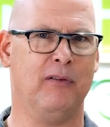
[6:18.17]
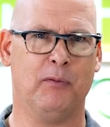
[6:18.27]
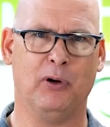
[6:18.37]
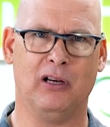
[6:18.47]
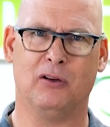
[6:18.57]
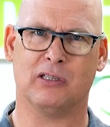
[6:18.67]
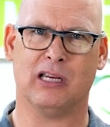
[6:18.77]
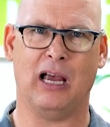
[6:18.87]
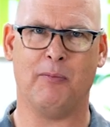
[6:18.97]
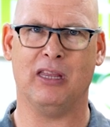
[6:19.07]
even put a little
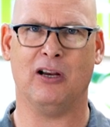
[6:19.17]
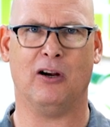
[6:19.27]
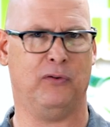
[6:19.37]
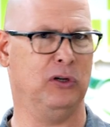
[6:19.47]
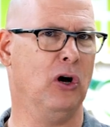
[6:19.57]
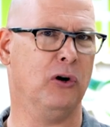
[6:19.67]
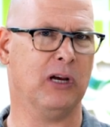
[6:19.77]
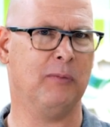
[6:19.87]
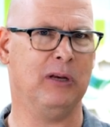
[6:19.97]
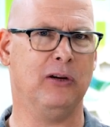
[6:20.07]
slime in there if you know you're
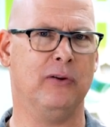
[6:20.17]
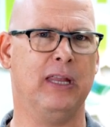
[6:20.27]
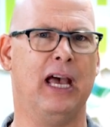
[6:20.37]
going to be doing